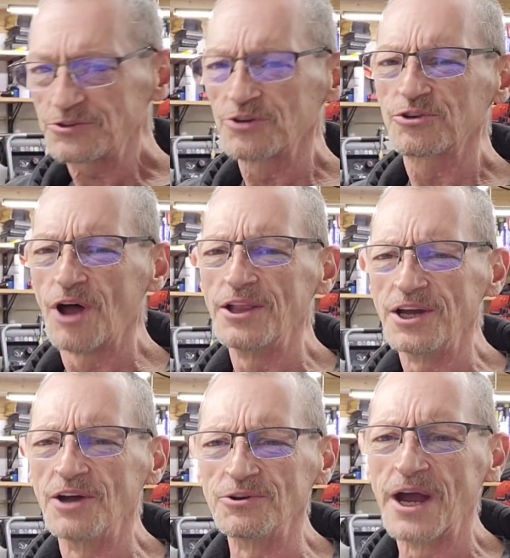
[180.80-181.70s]
Just
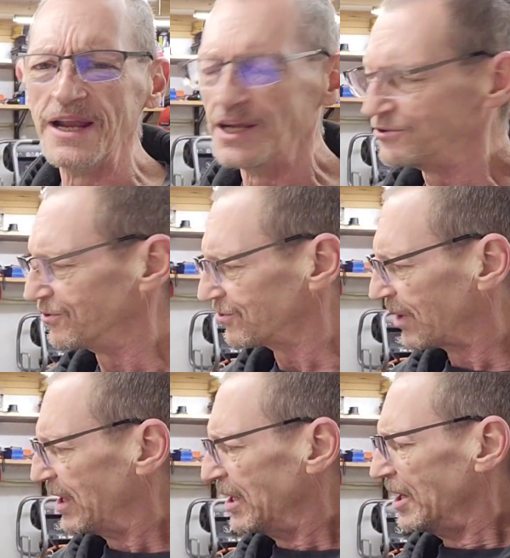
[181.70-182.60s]
slightly under 8 inches.
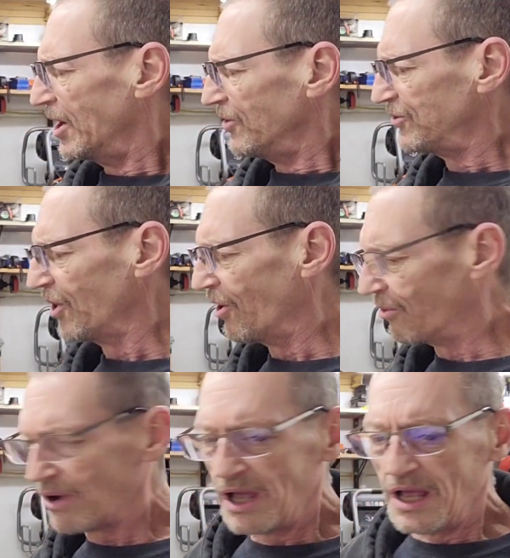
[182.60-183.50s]

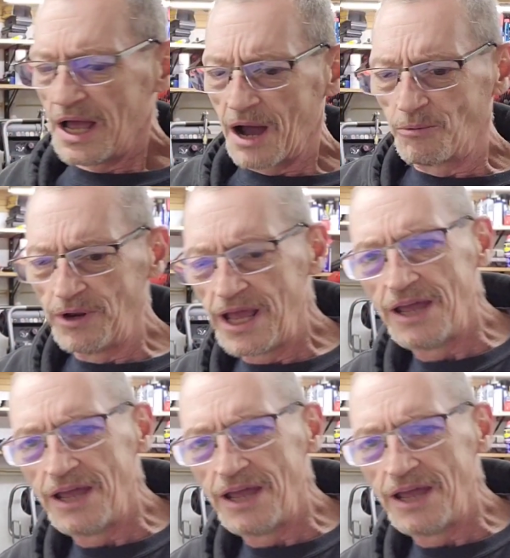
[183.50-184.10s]
So I went